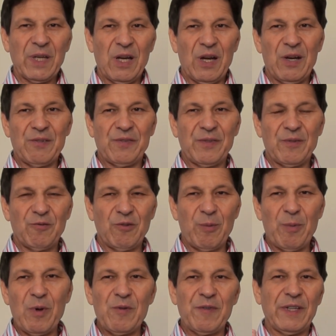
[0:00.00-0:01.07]
of
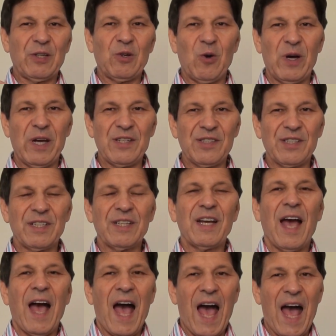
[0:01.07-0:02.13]
removing noise
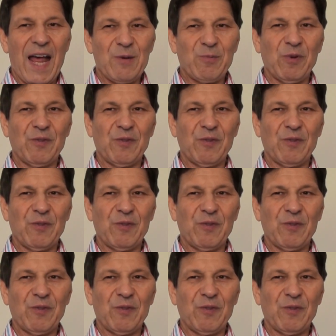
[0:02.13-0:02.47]
and